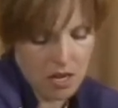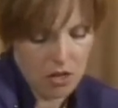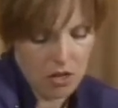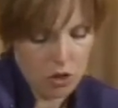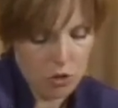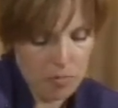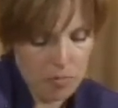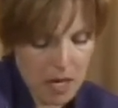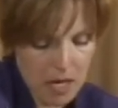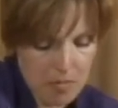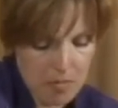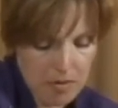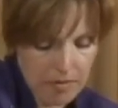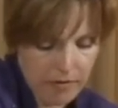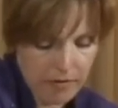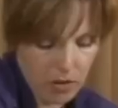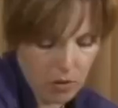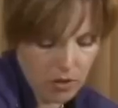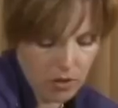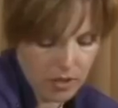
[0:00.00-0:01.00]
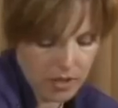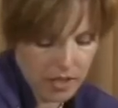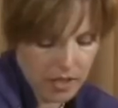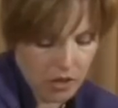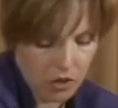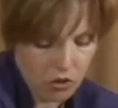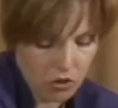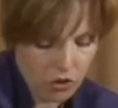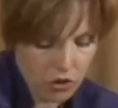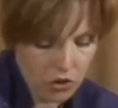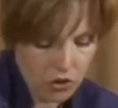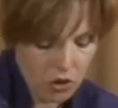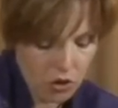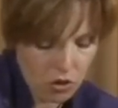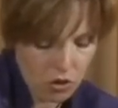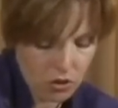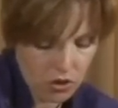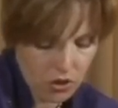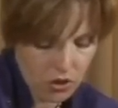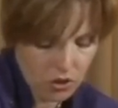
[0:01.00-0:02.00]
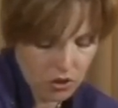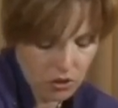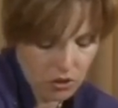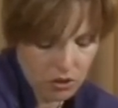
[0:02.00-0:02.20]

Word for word: You may be focusing on a knot,